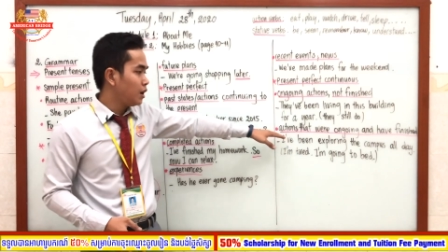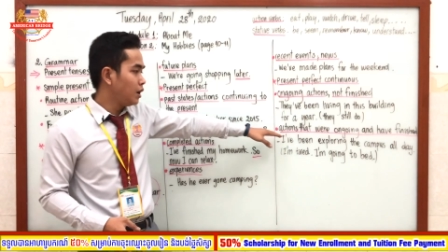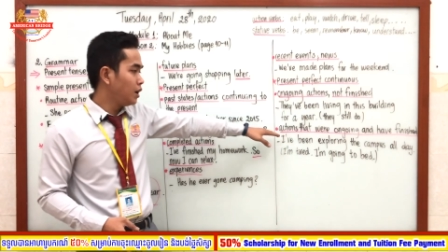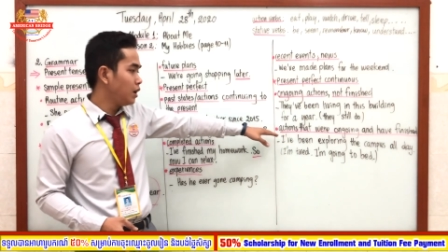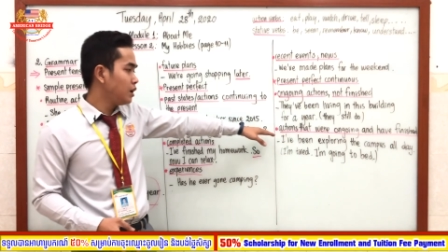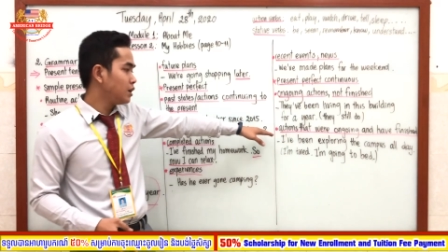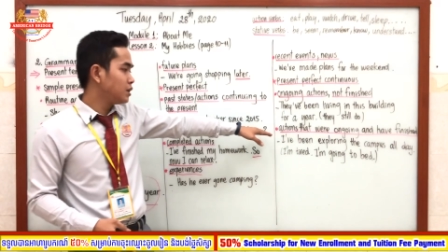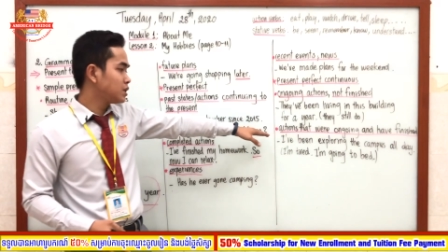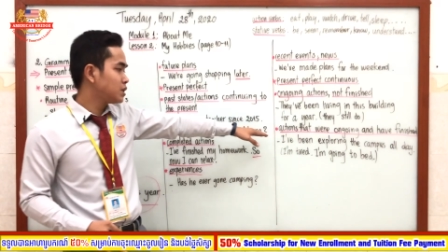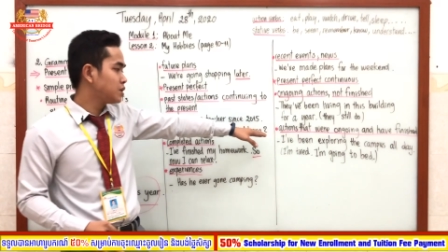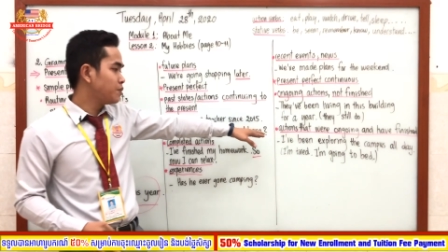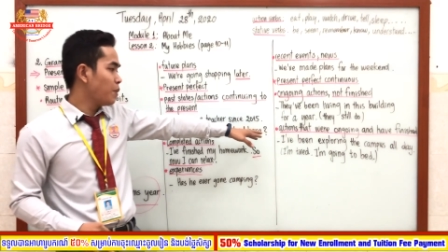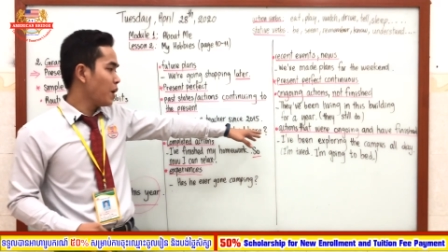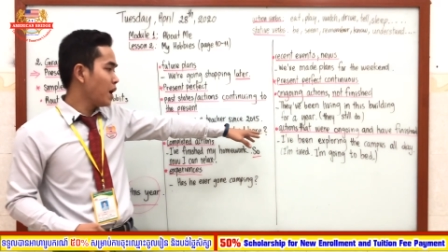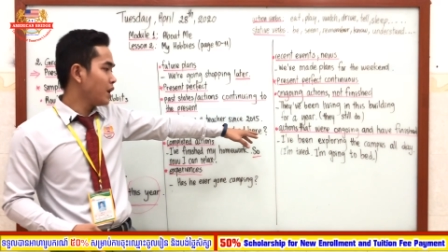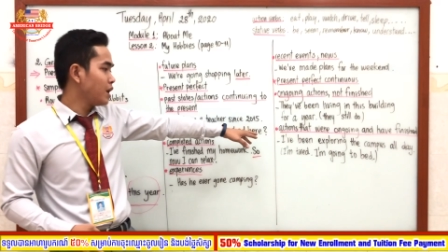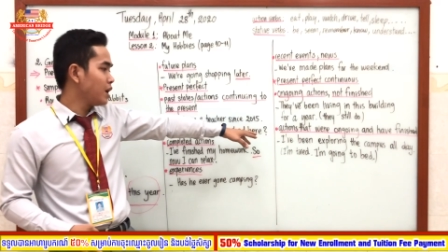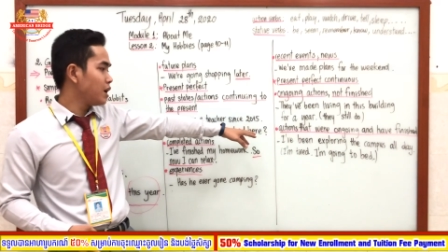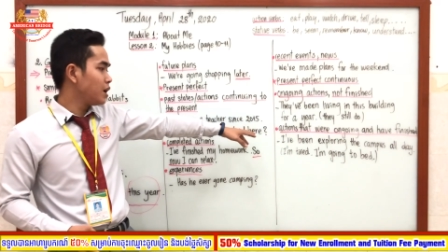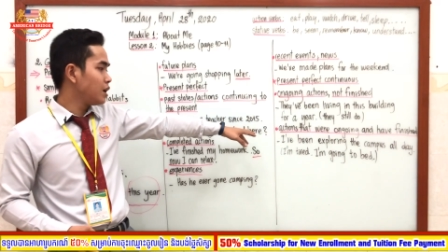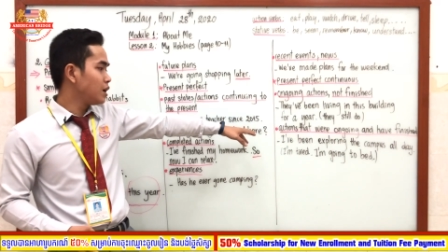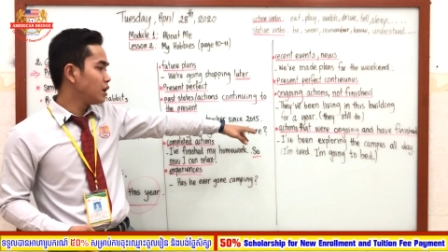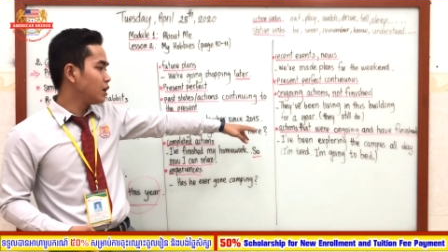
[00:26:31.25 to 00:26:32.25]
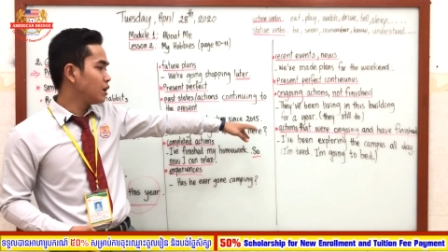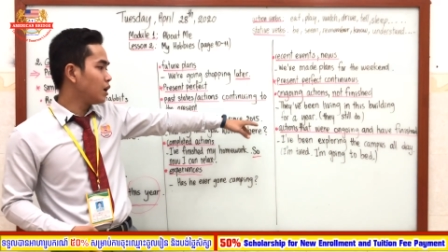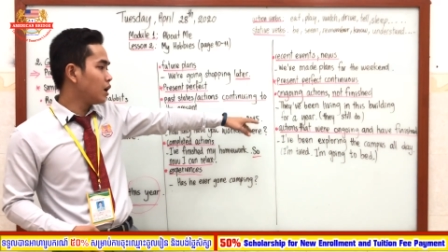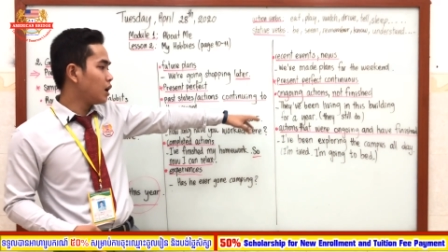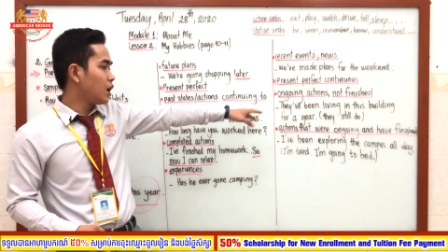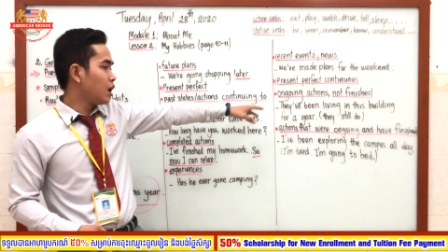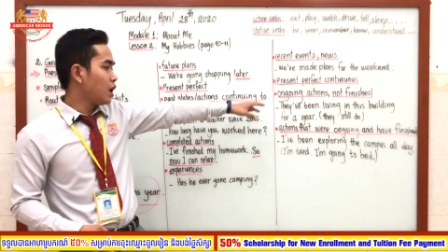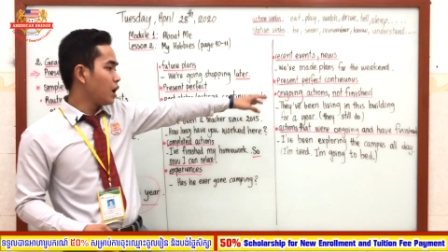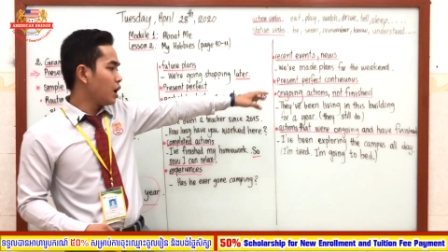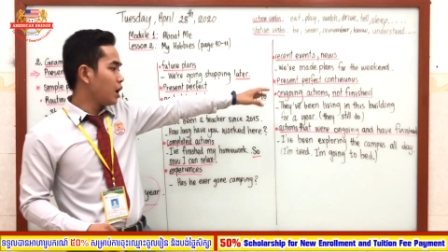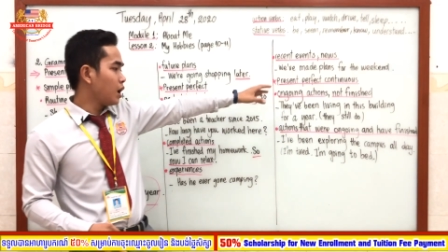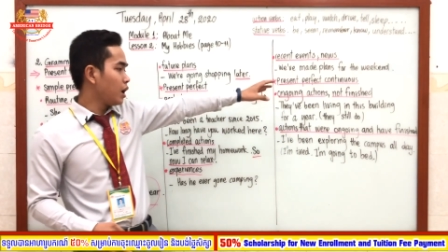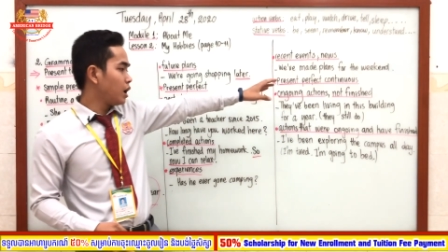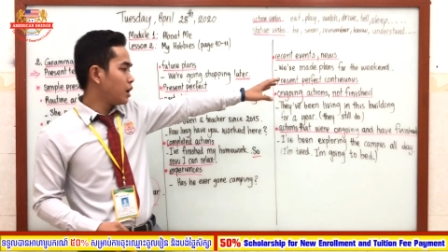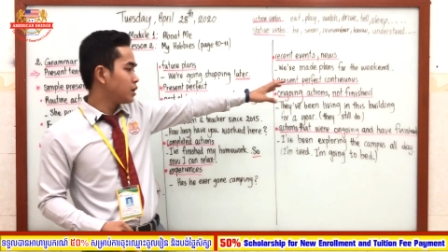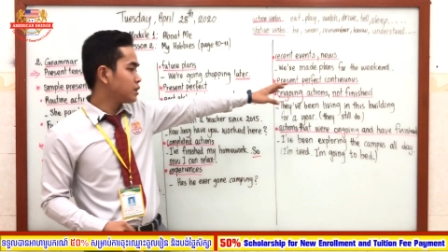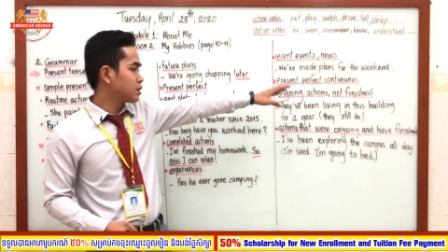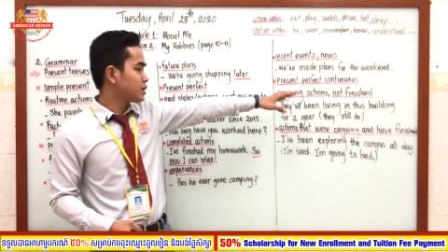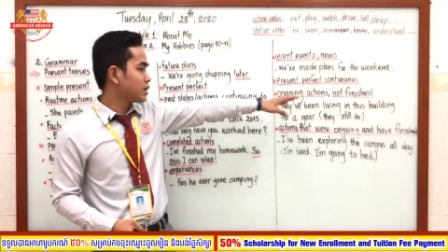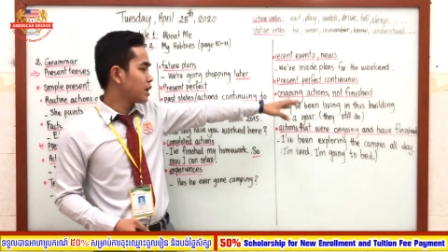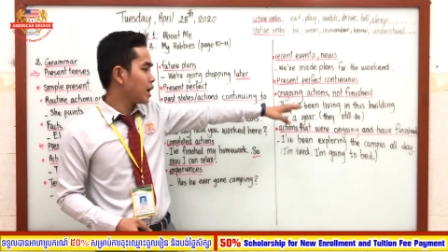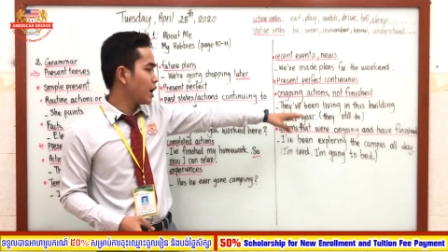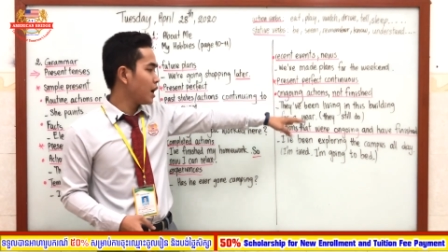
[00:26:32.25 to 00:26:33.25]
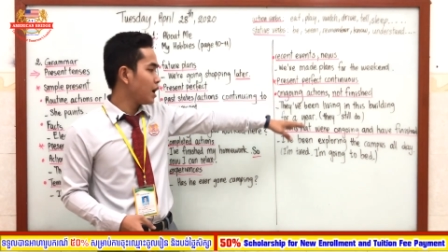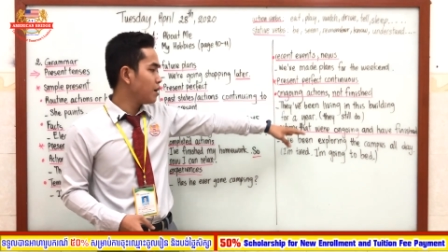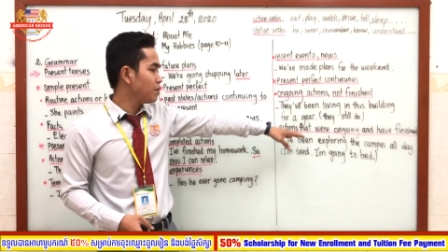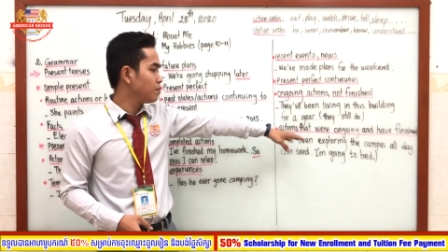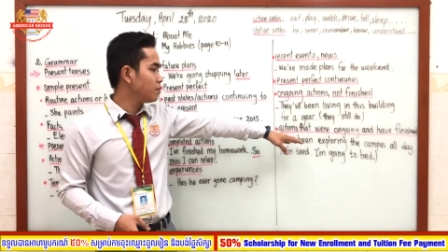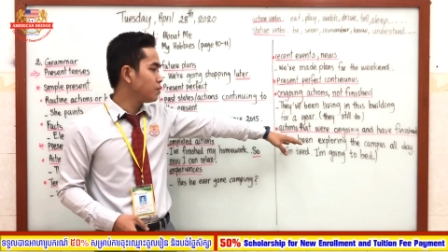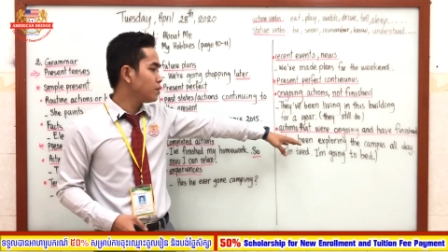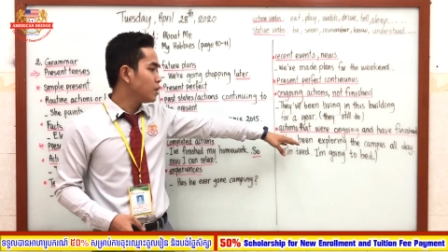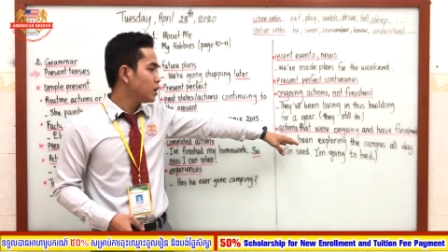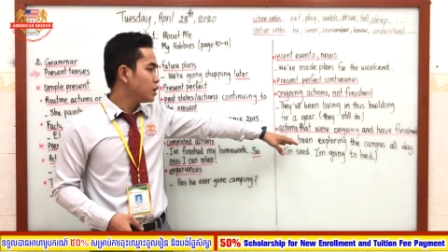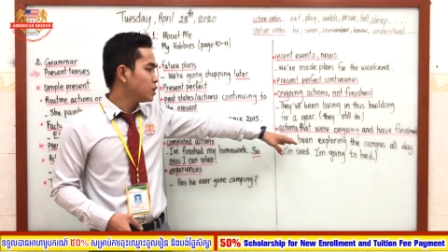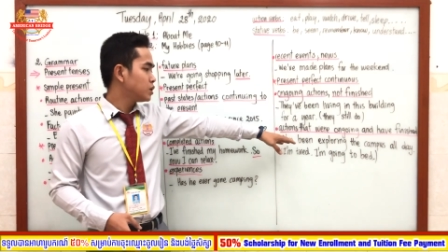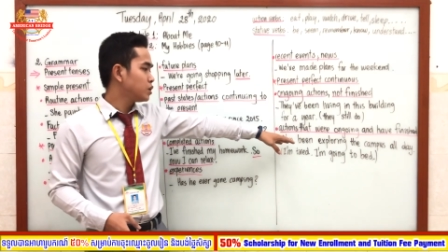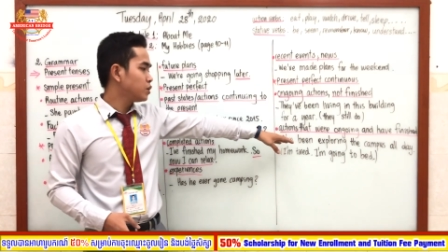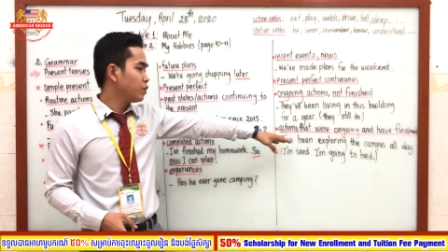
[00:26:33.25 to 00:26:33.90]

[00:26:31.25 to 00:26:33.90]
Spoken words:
he is spending his time